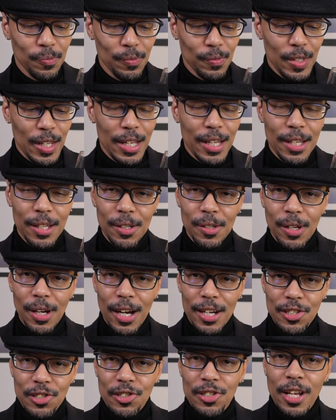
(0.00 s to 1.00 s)
than
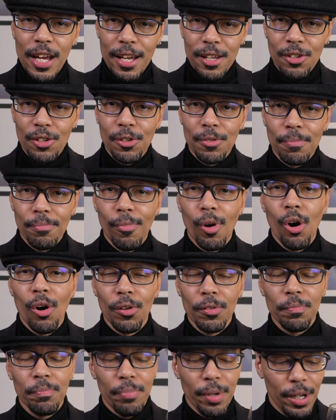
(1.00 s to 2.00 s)
a standard
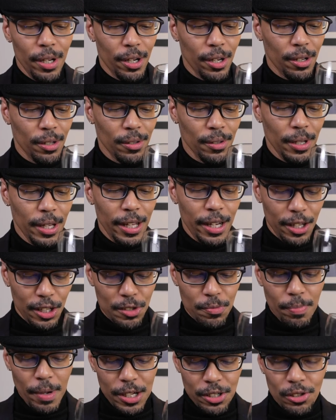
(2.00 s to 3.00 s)
malt beer, and
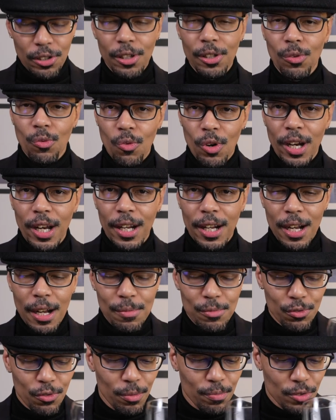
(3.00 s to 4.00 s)
especially the one that
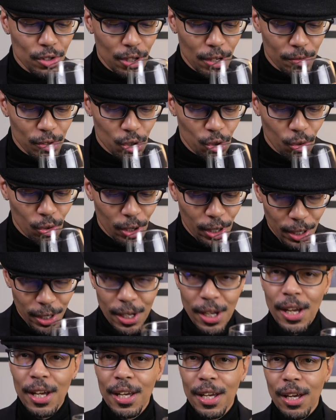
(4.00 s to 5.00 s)
comes from Suntory,
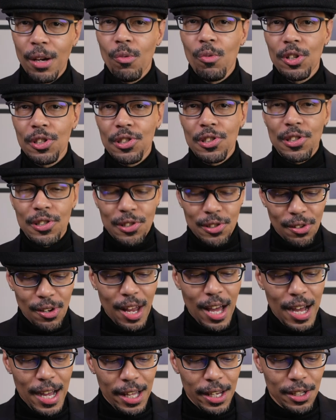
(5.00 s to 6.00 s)
in which this
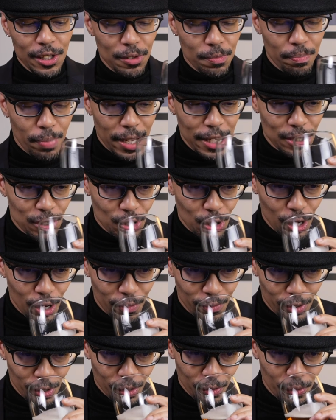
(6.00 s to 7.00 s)
line is based
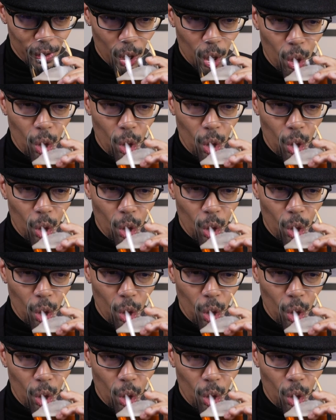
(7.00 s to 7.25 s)
off of.